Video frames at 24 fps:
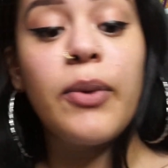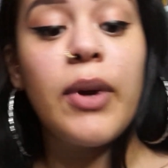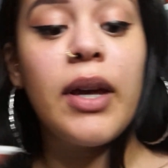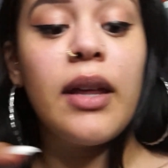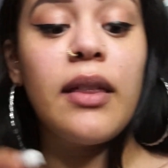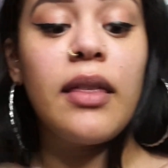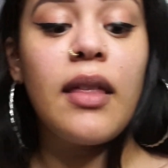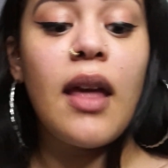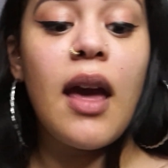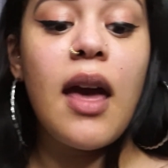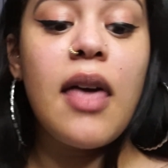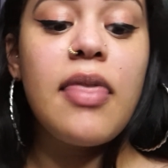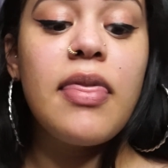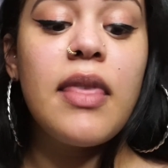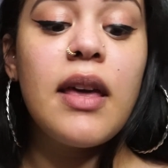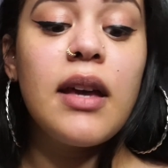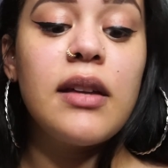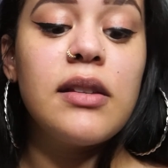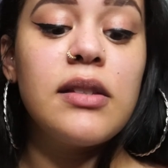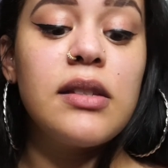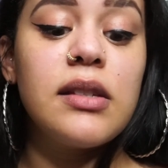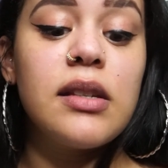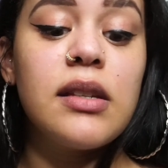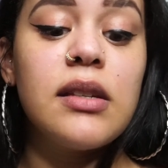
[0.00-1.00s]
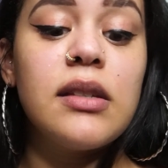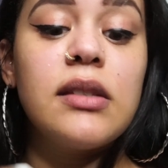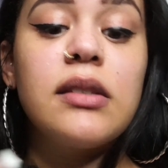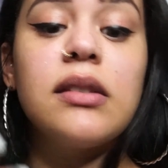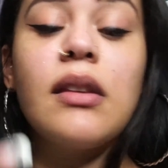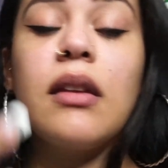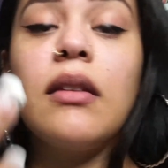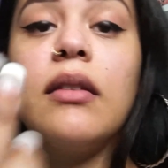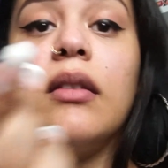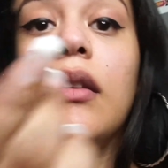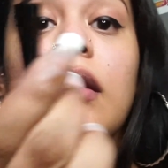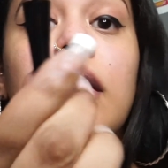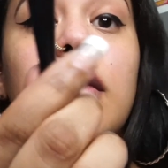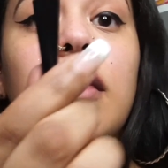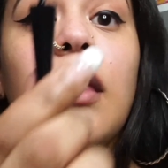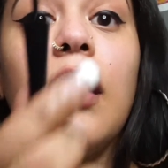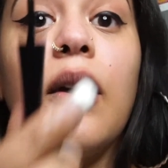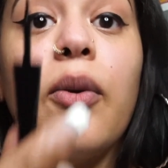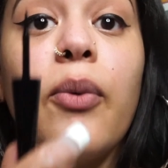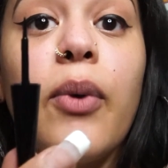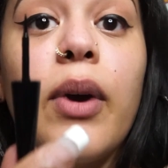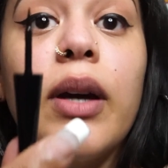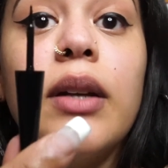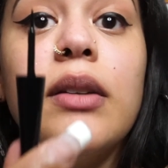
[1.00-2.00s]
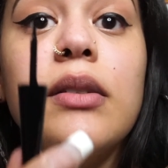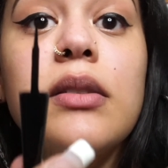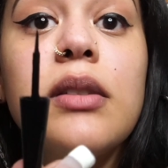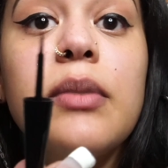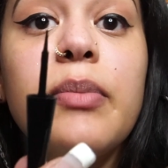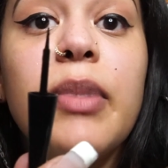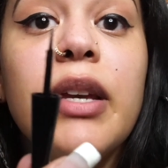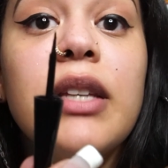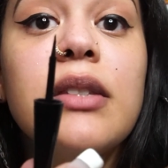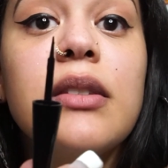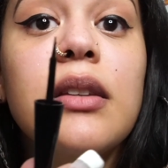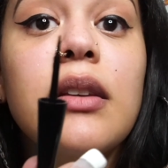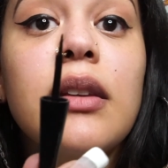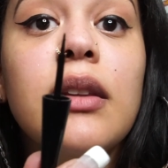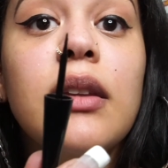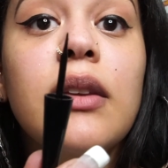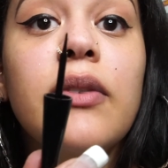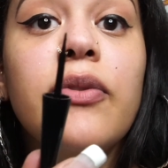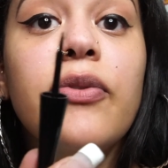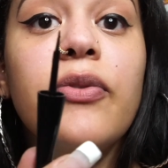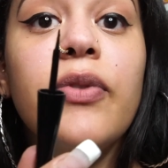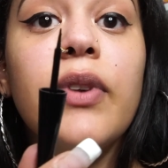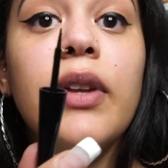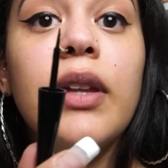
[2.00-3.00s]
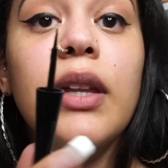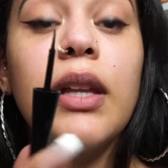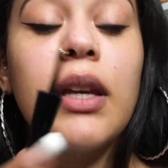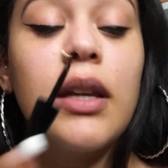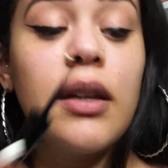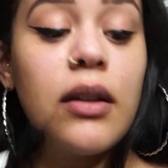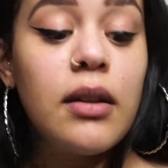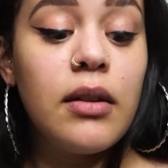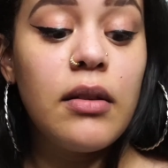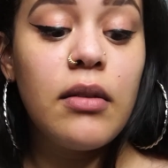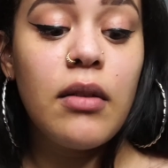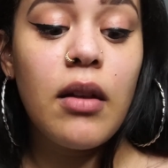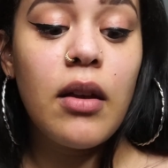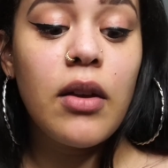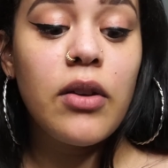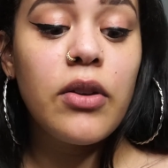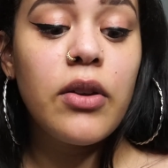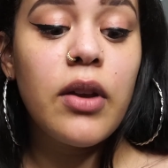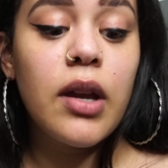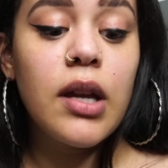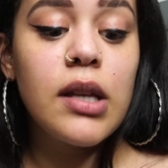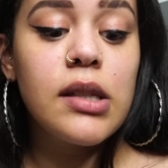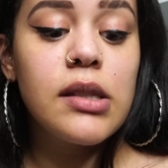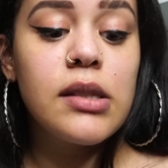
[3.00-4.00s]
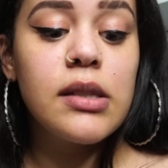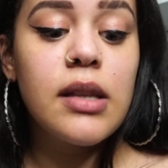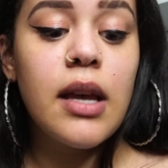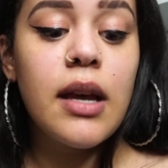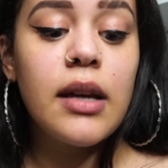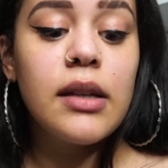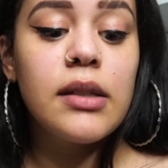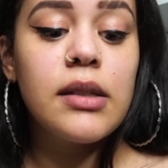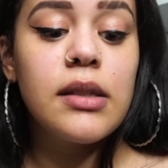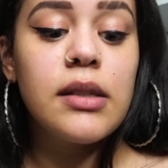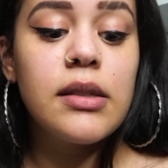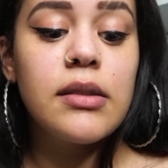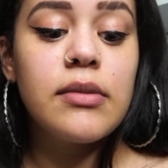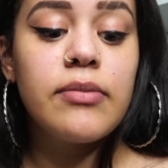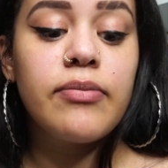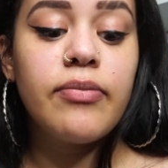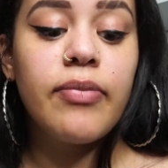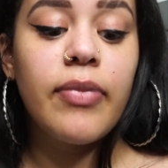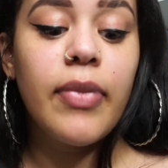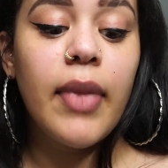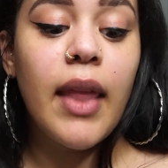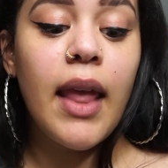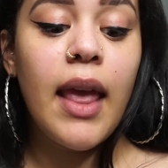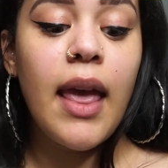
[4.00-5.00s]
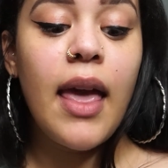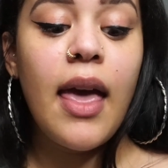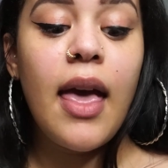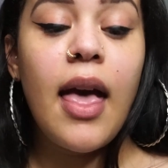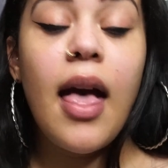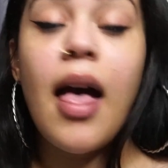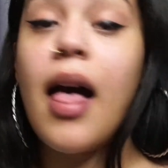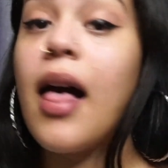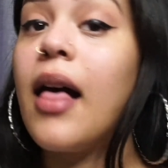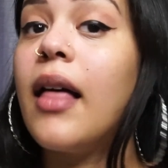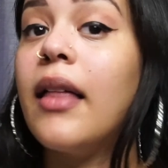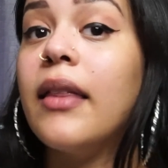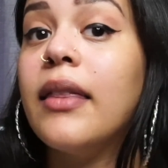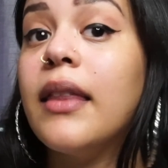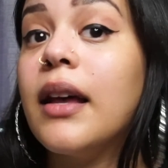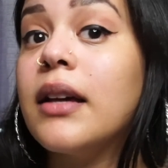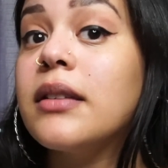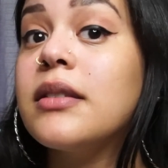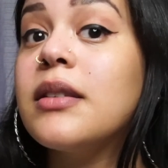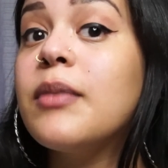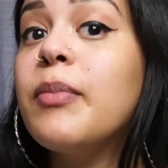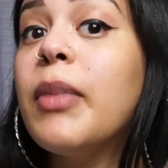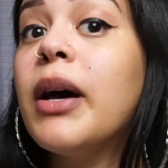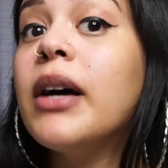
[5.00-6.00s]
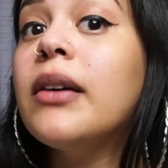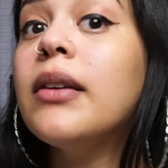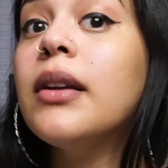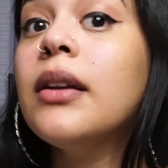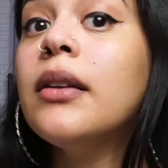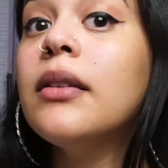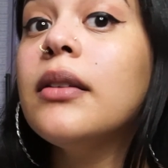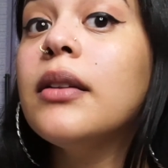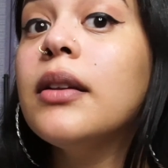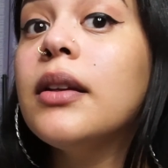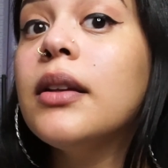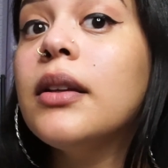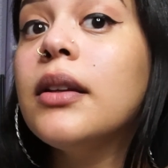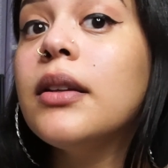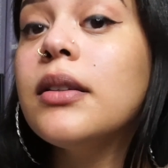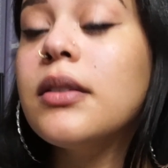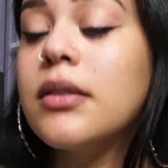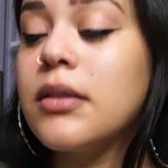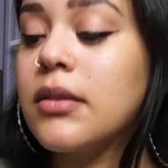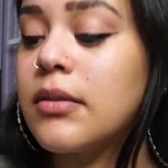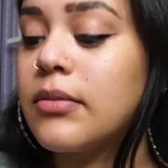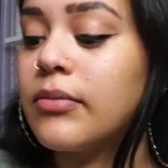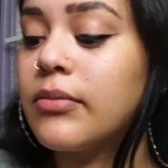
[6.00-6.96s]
with, and then just the thick one to basically fill in your insides. And that's about it, ladies.